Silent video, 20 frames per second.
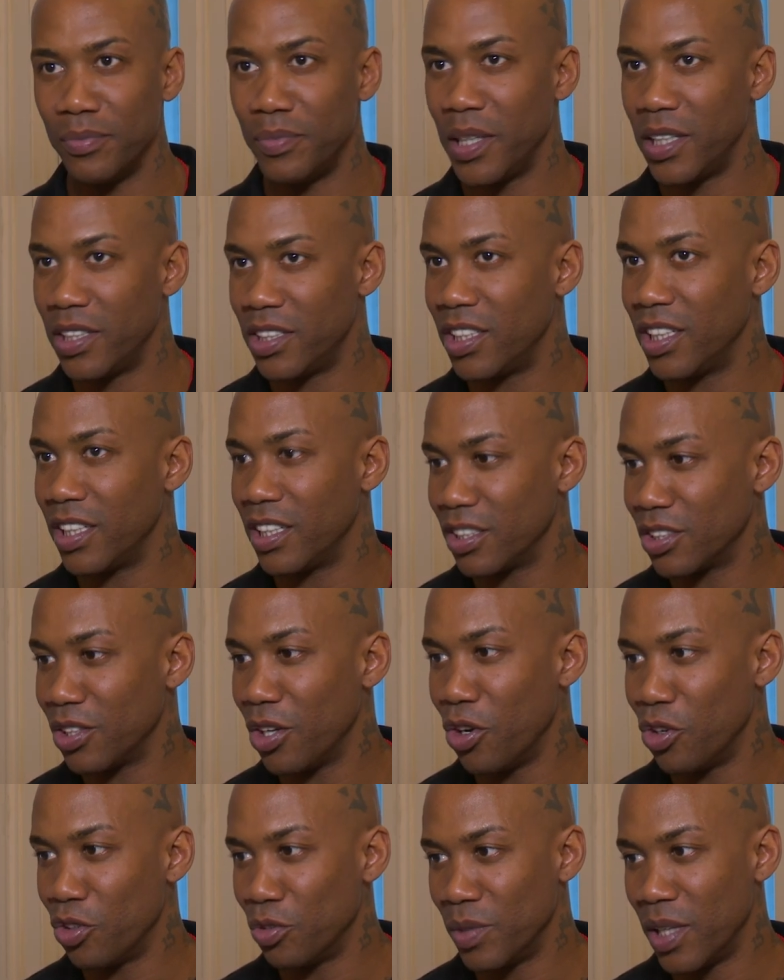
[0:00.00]
Beijing is
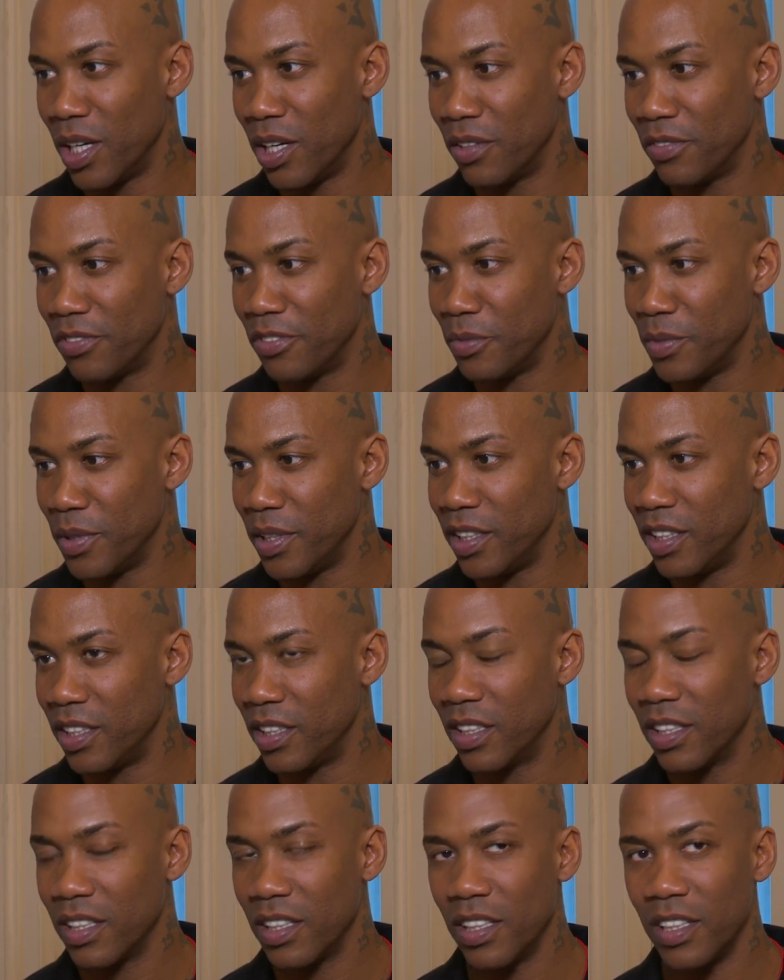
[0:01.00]
home now for me,
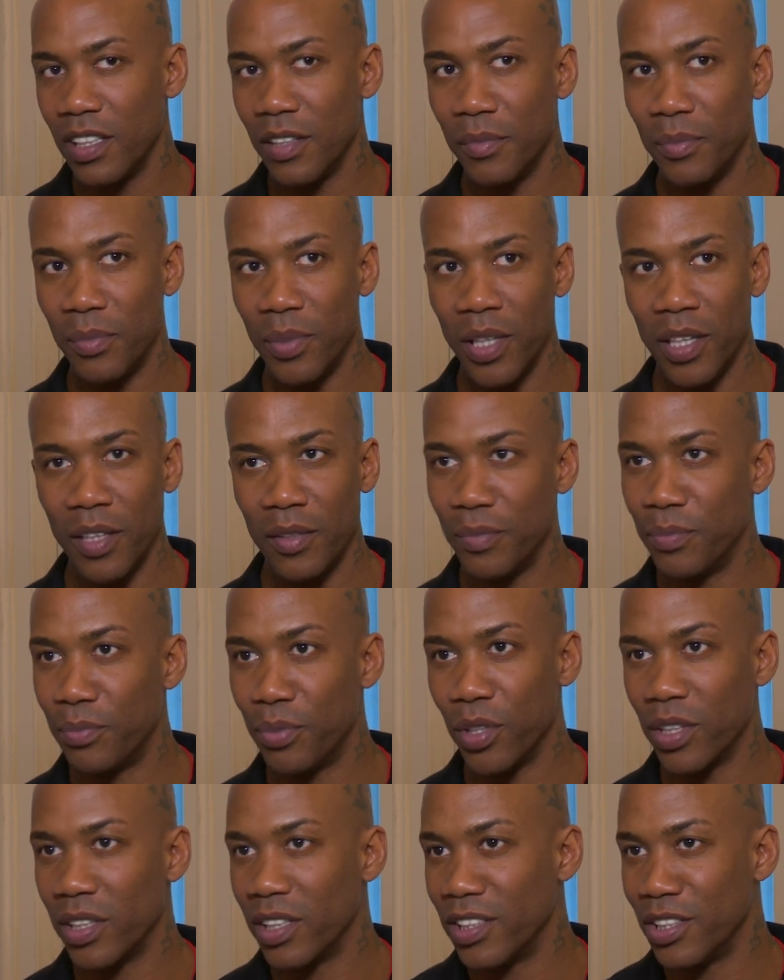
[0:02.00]
but
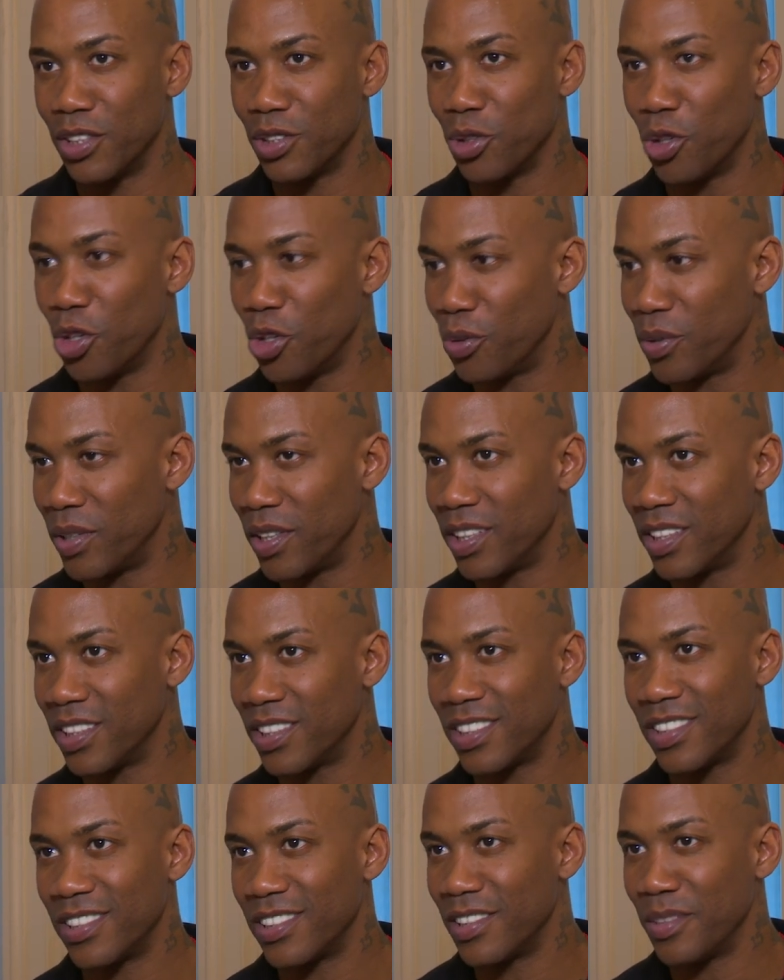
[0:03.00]
Brooklyn is
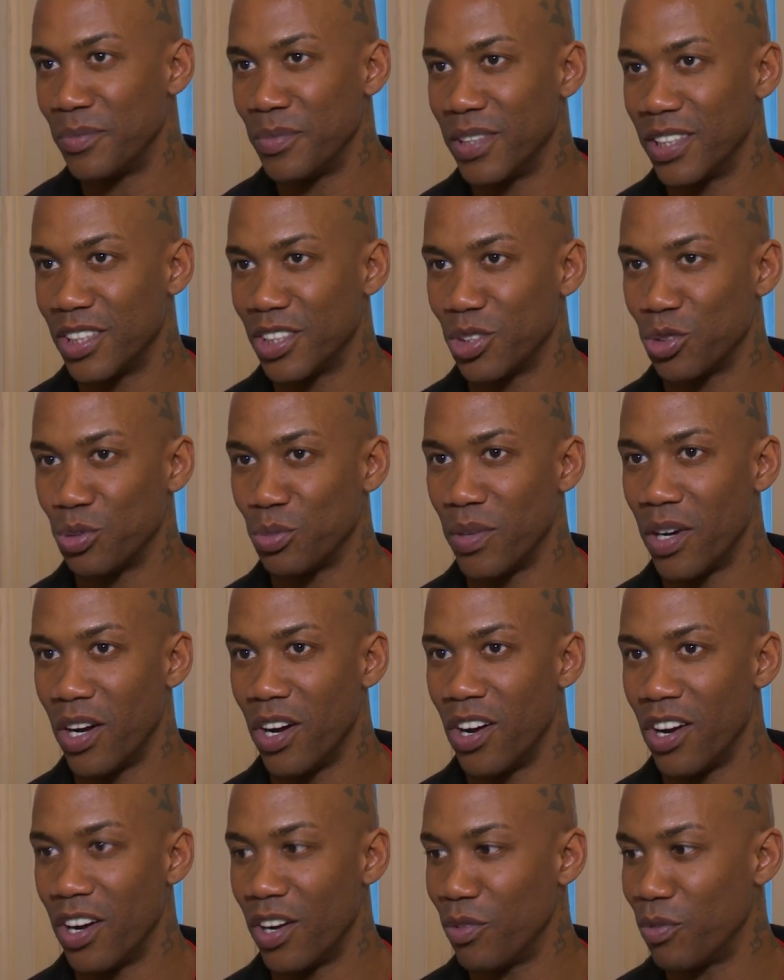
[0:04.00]
always. I mean, this is my
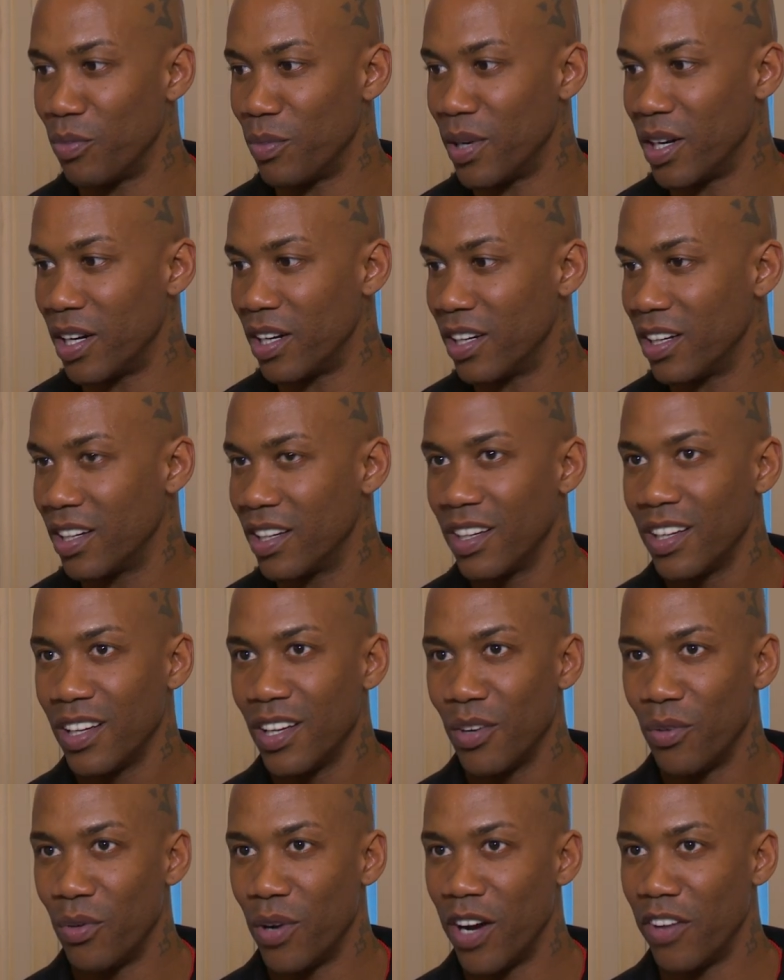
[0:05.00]
heart, my,
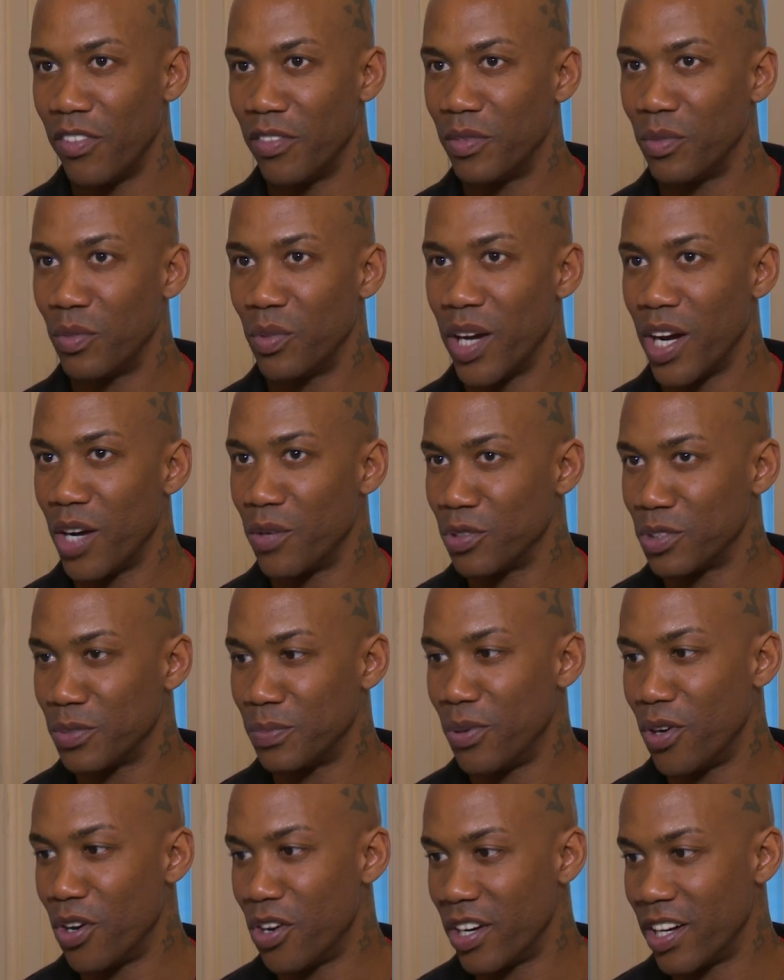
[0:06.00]
my where I was
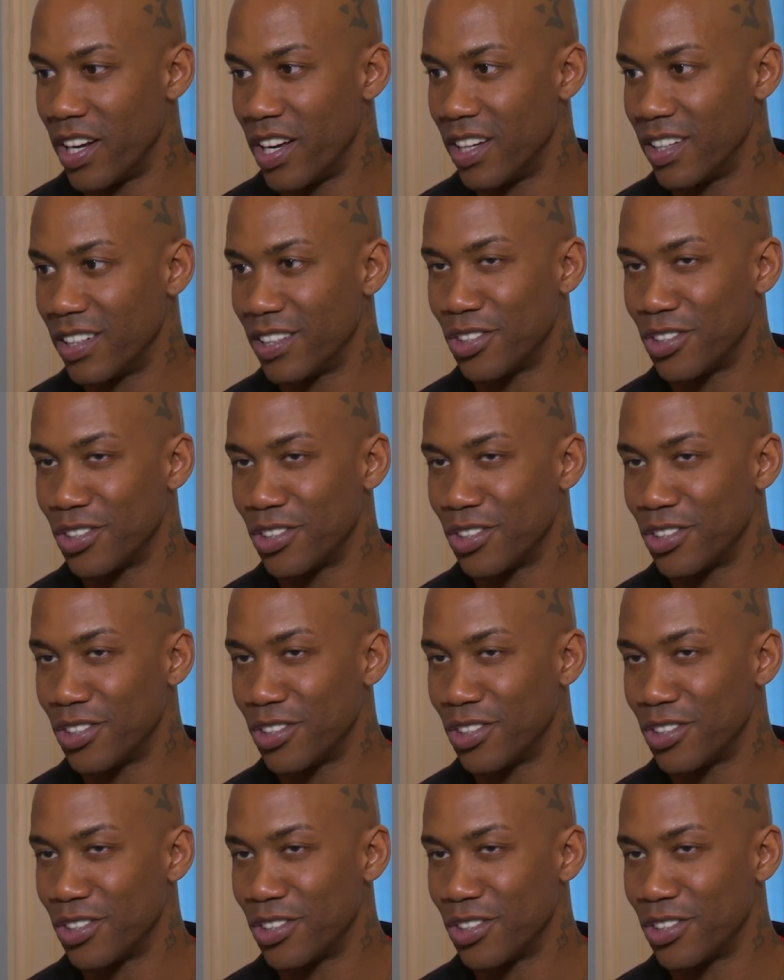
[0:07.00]
born at.